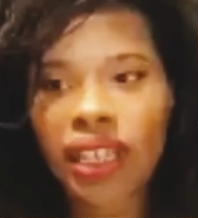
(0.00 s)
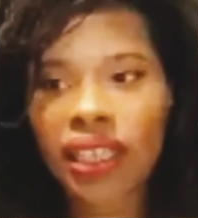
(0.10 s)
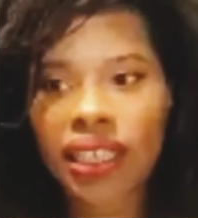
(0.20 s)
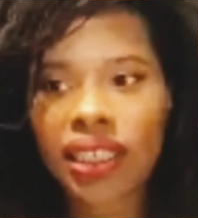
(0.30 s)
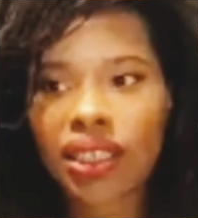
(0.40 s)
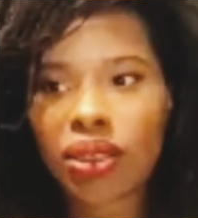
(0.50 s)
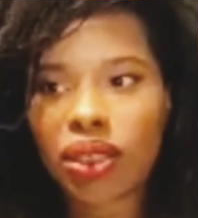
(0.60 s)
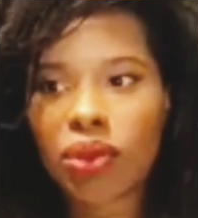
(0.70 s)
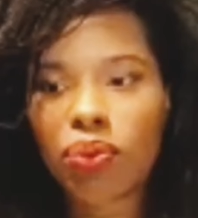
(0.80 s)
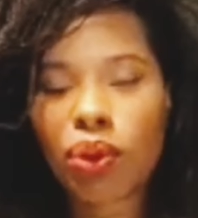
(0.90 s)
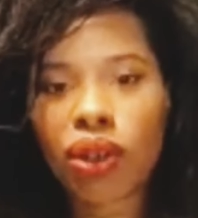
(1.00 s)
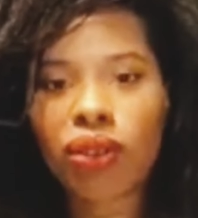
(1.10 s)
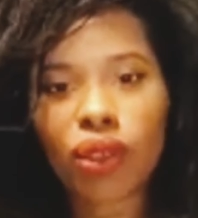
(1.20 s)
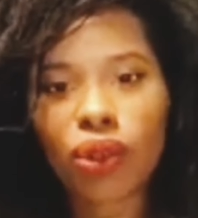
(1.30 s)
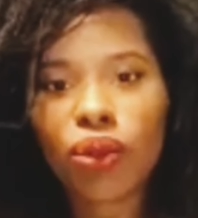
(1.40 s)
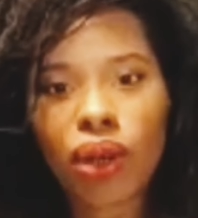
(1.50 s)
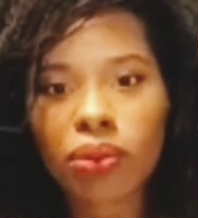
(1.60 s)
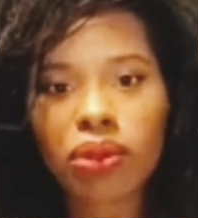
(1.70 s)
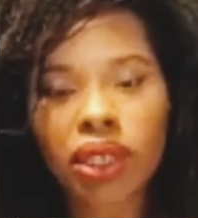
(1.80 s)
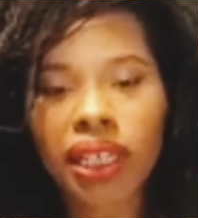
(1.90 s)
it's supportive to who I'm
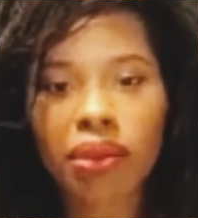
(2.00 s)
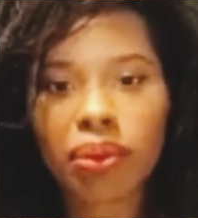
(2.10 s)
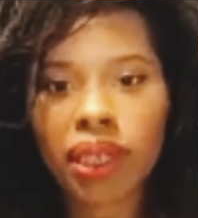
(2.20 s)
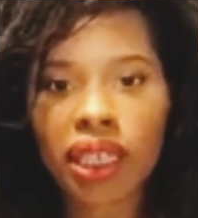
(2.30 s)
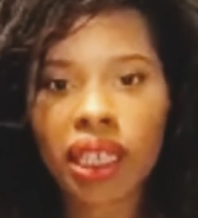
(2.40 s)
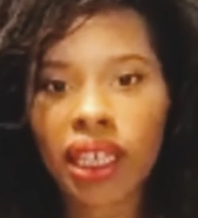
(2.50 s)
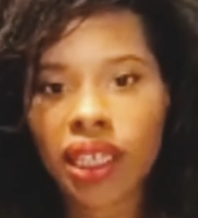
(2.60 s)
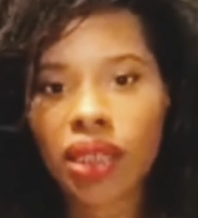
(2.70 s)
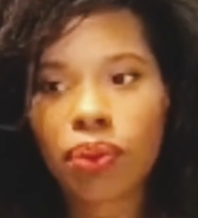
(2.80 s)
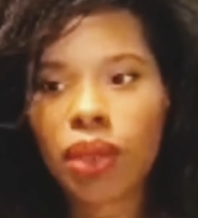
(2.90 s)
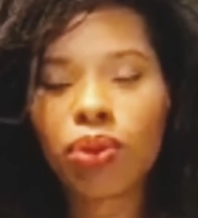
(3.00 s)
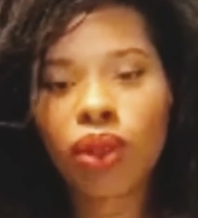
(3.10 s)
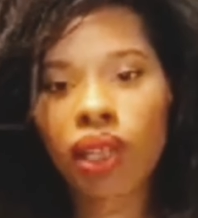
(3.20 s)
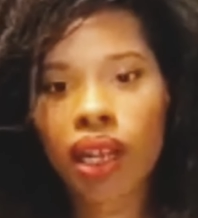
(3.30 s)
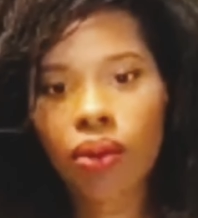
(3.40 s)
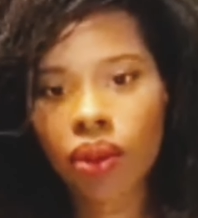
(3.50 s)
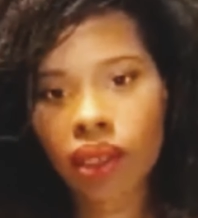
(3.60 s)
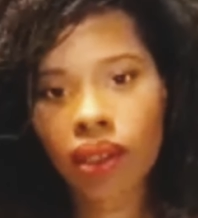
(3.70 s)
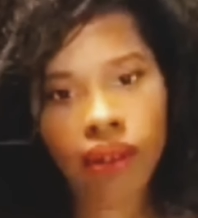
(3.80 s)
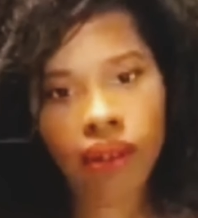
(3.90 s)
trying to be and the people that I want
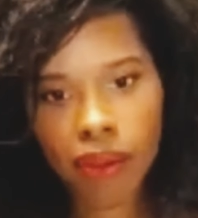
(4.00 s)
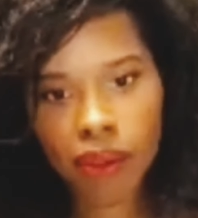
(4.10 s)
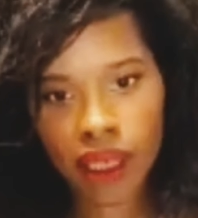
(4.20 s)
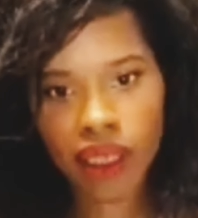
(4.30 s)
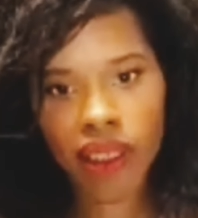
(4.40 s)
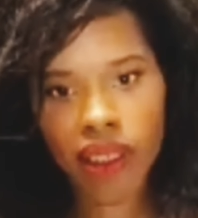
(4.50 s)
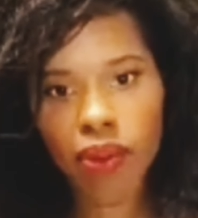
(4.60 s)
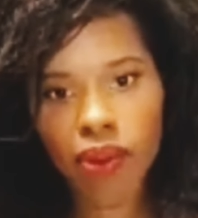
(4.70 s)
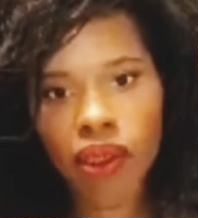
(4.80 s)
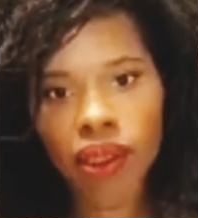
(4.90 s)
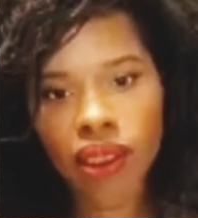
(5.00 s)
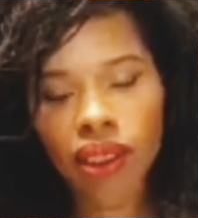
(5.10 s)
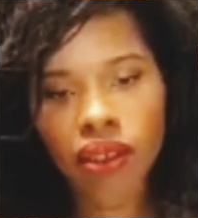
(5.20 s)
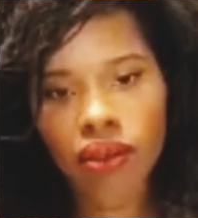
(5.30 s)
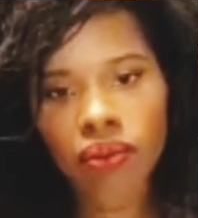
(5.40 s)
around me at this point. So.